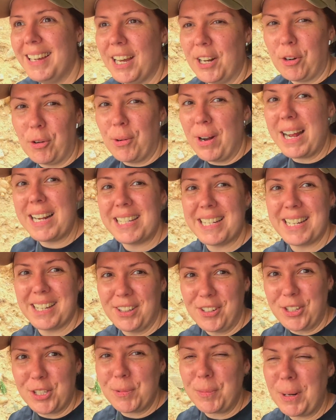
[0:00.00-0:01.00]
And already it
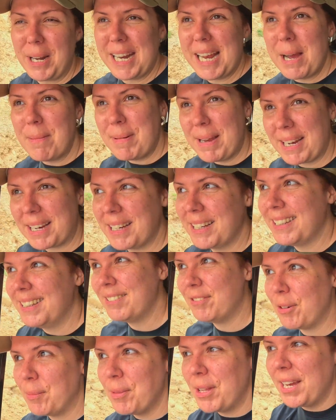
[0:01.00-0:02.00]
looks pretty epic
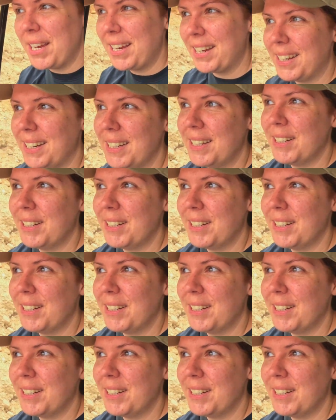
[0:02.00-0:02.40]
from the